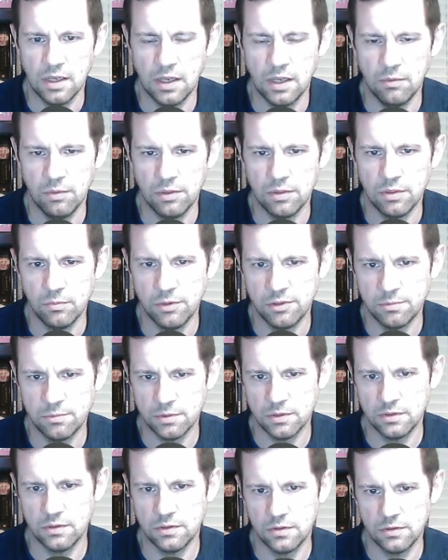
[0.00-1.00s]
with the
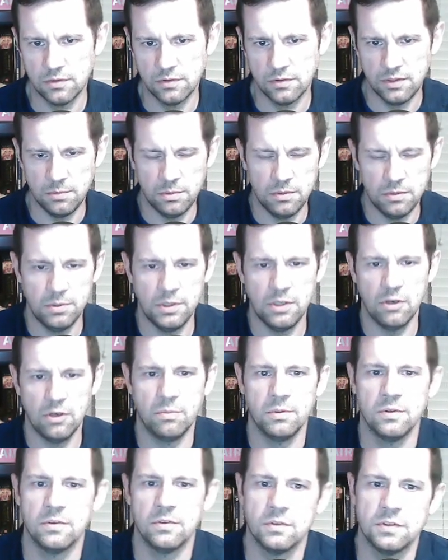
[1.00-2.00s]
Whisper CPP
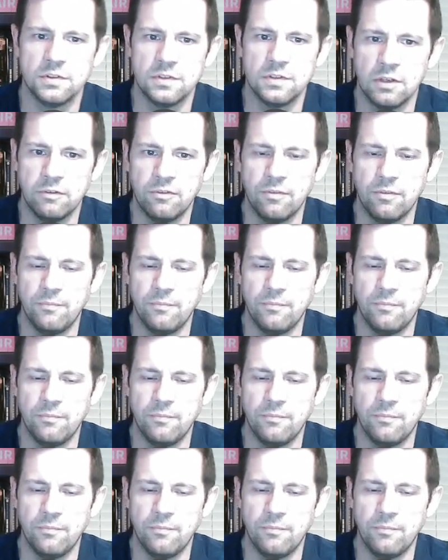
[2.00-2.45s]
open source stuff.